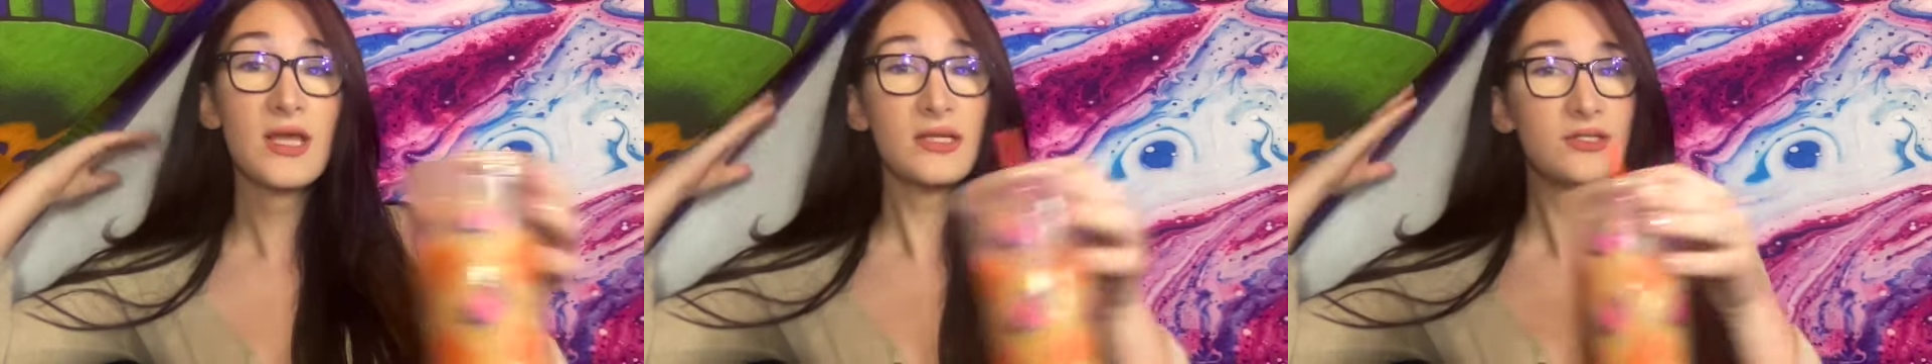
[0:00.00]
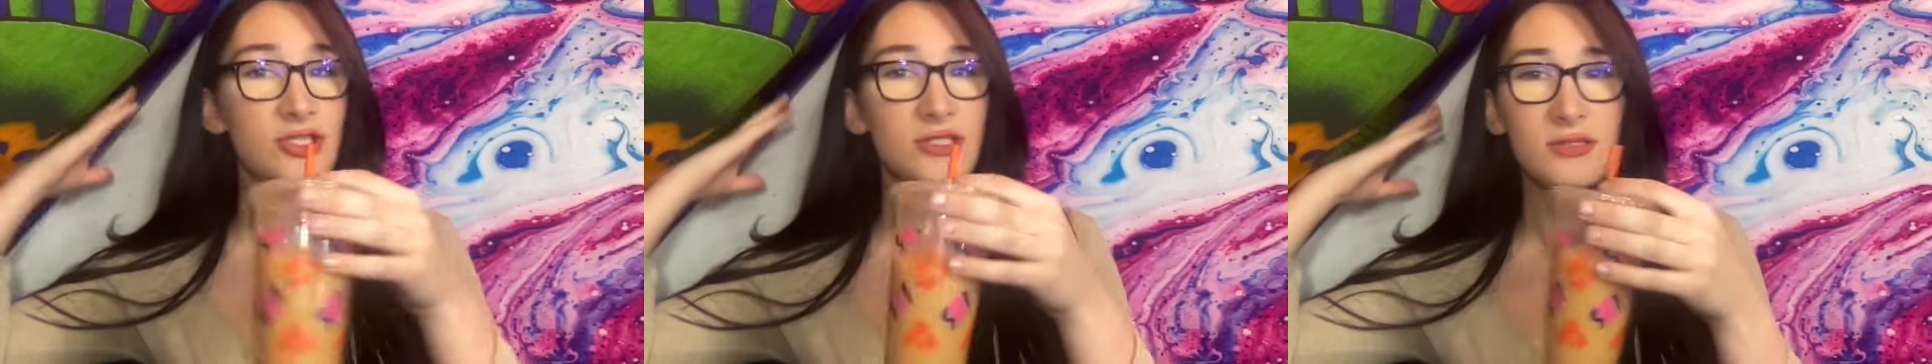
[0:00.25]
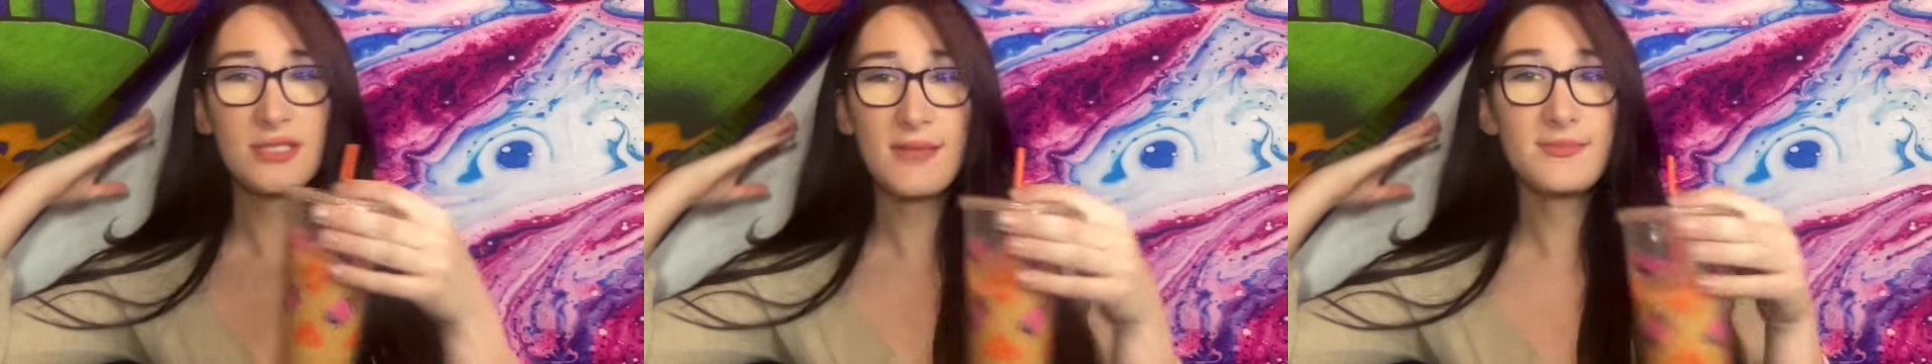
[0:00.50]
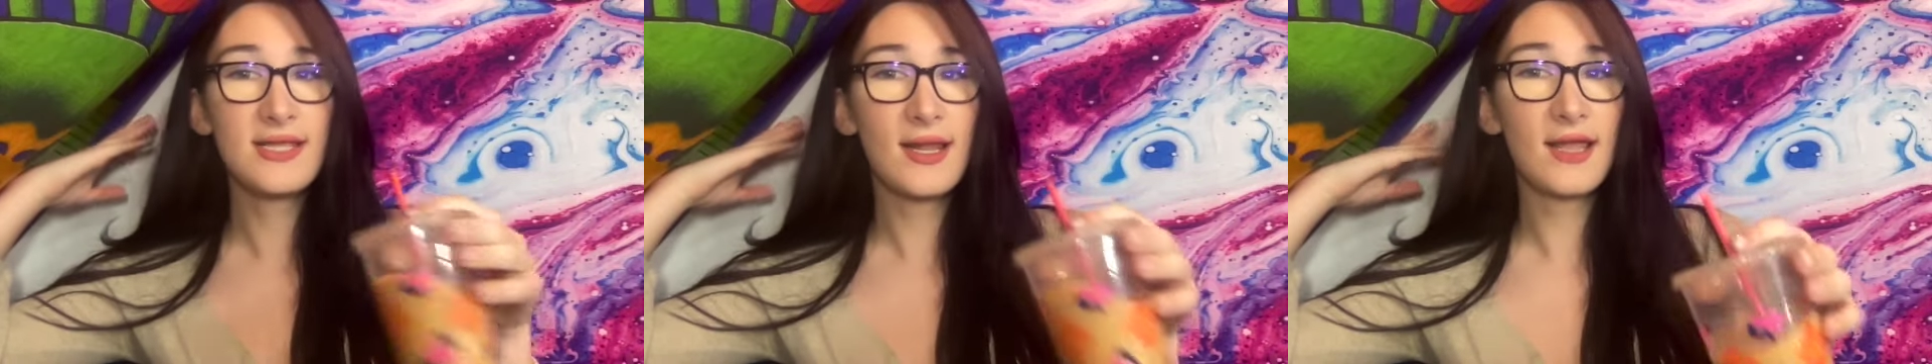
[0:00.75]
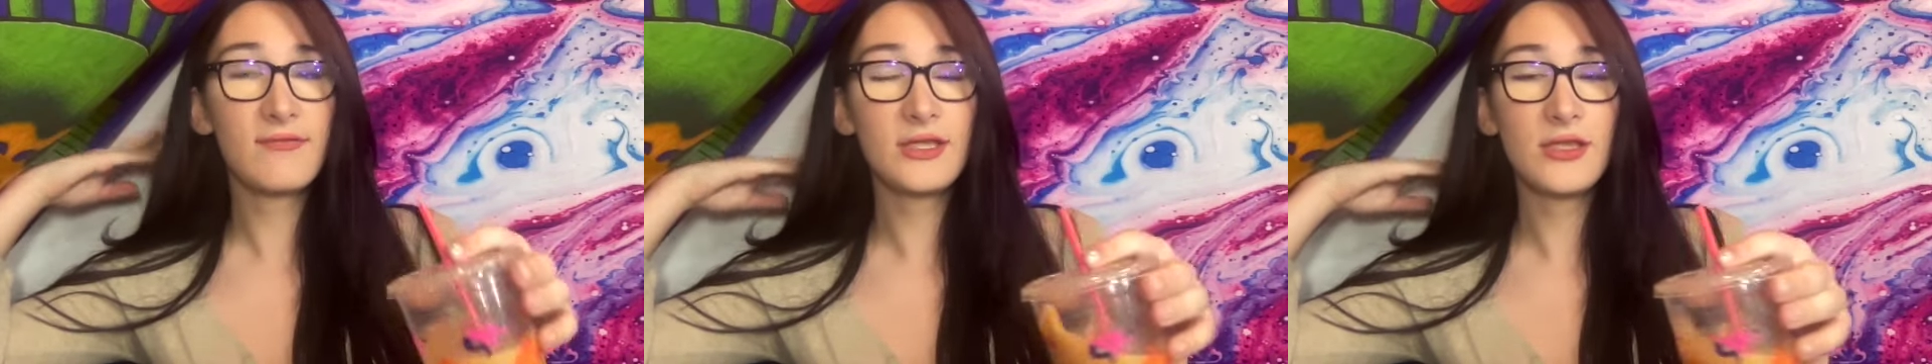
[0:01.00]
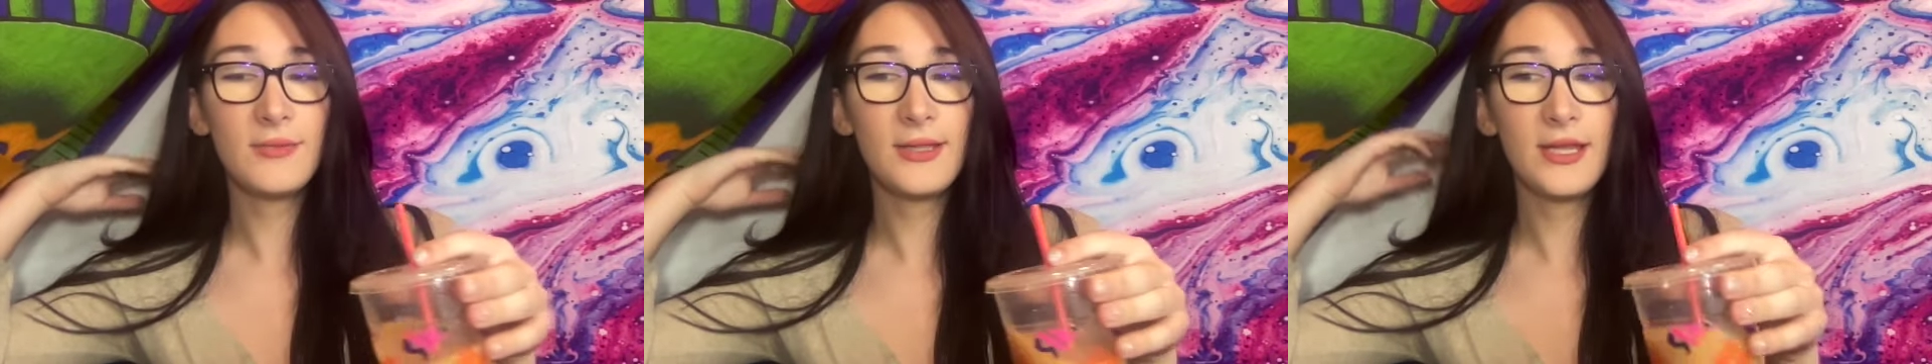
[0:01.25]
Just tips that I've
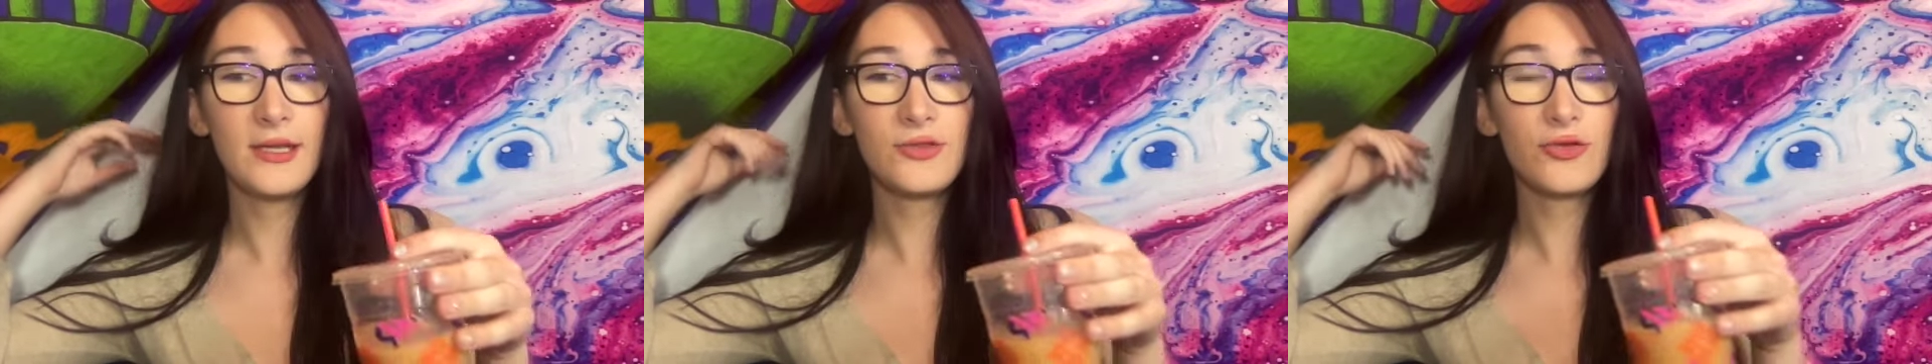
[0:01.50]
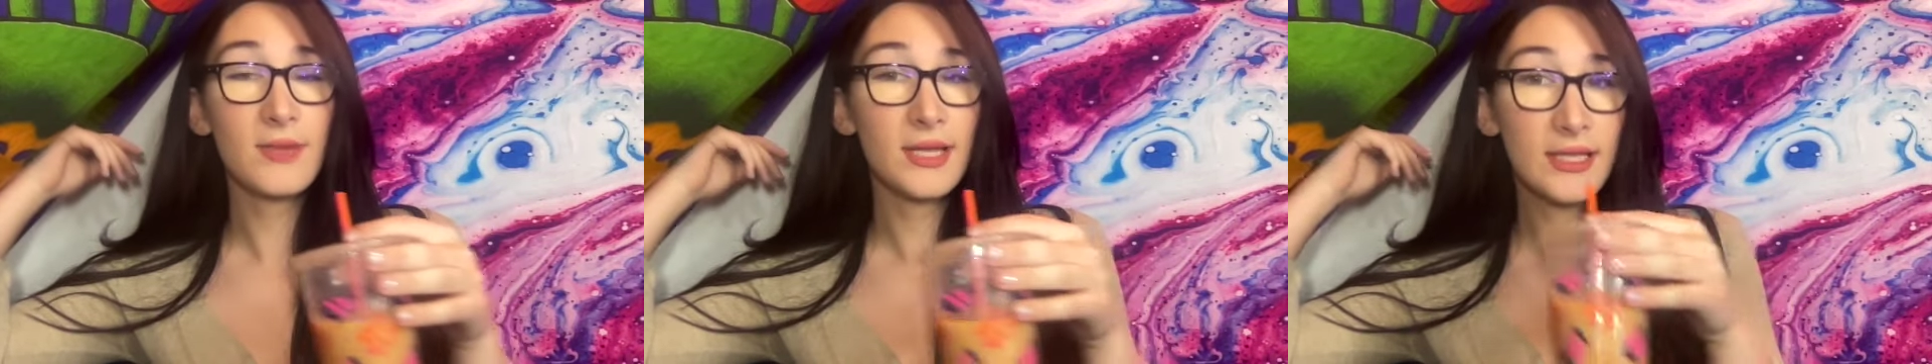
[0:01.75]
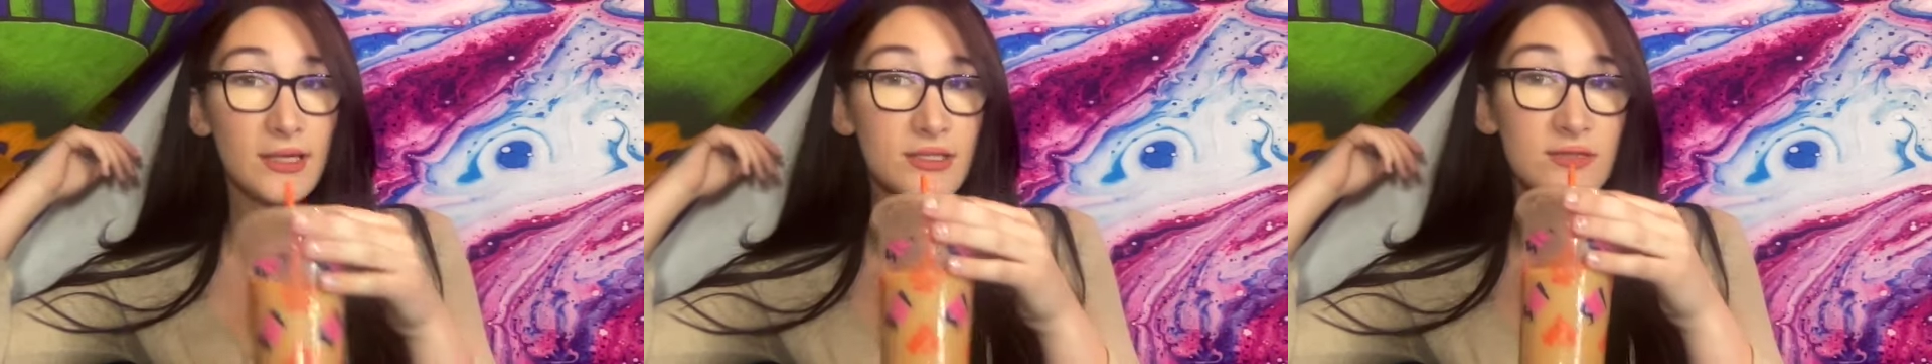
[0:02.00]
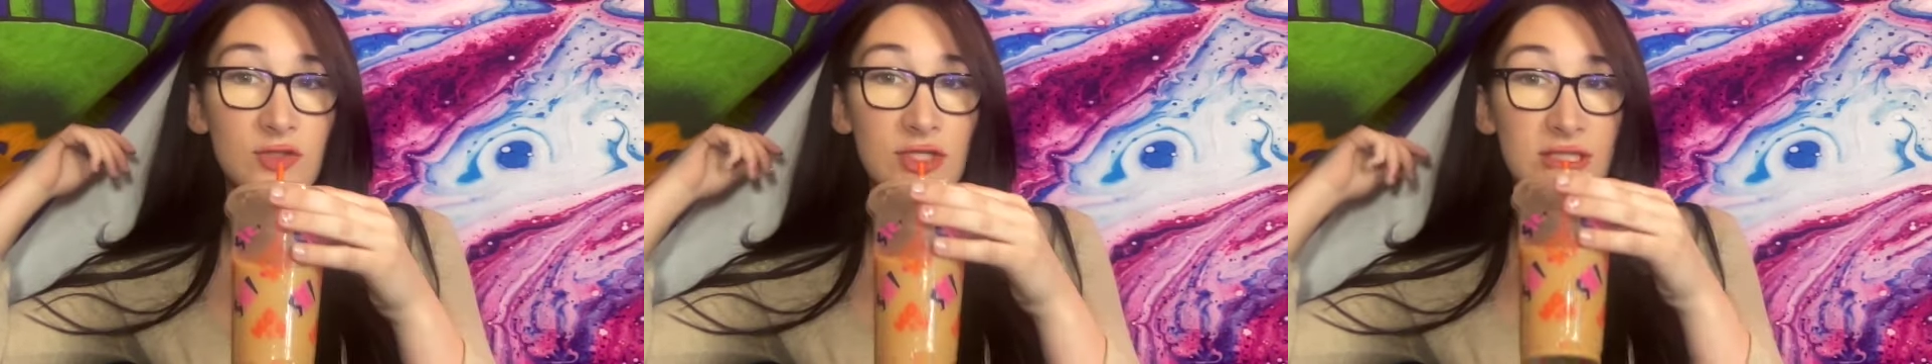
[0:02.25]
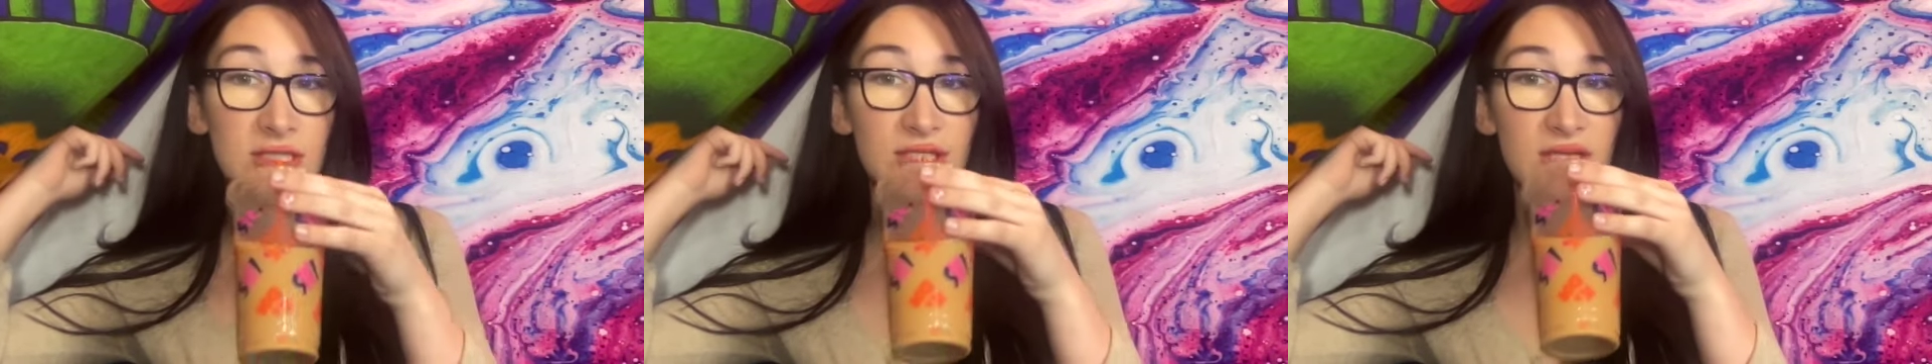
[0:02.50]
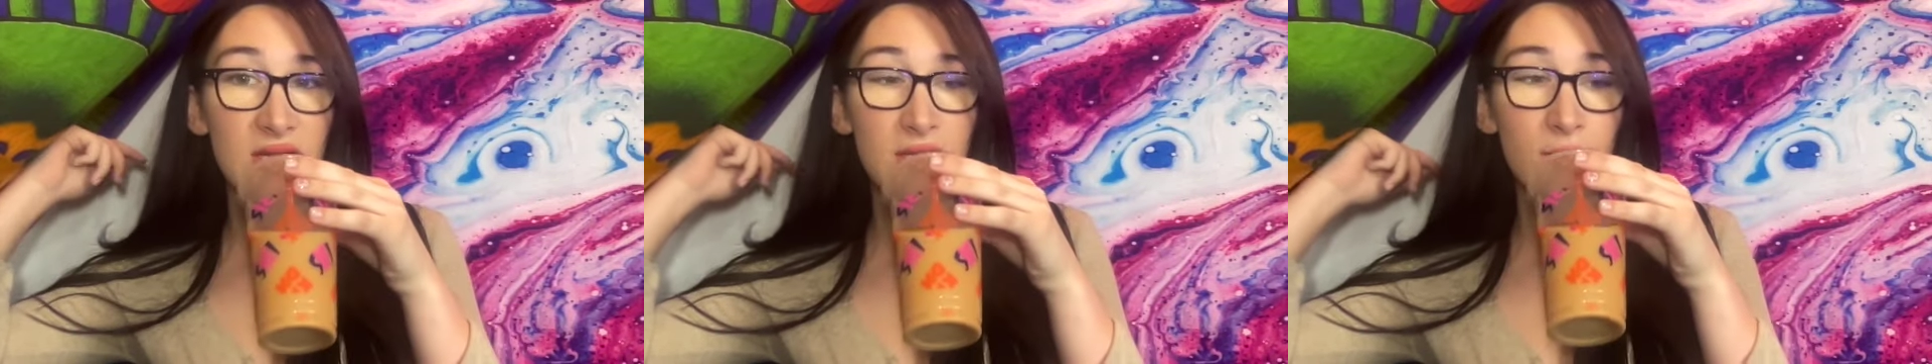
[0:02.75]
accumulated through my years of
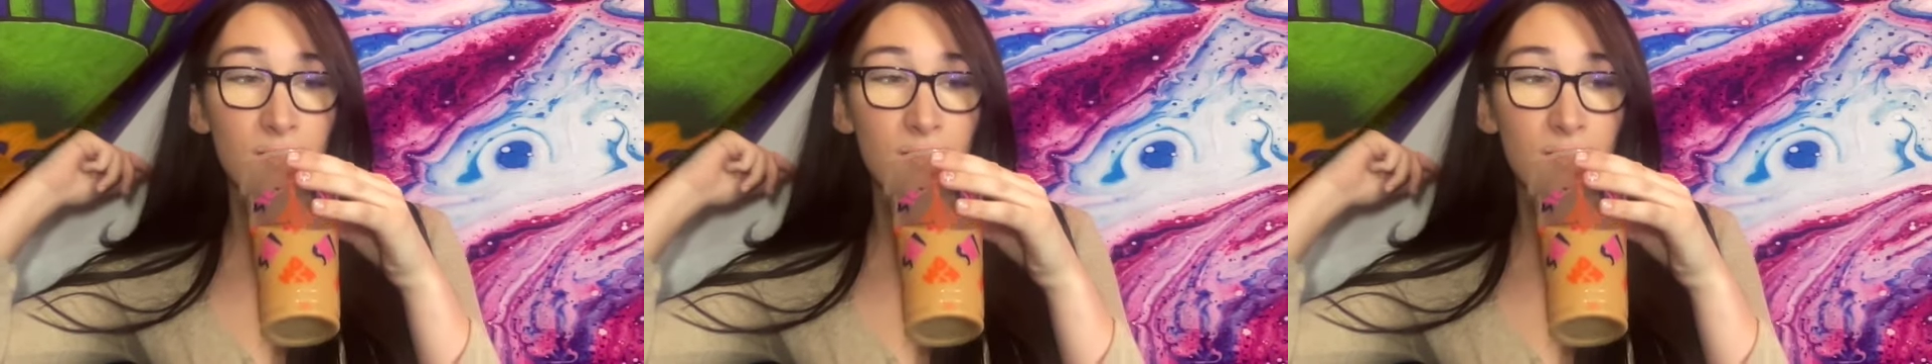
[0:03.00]
transition.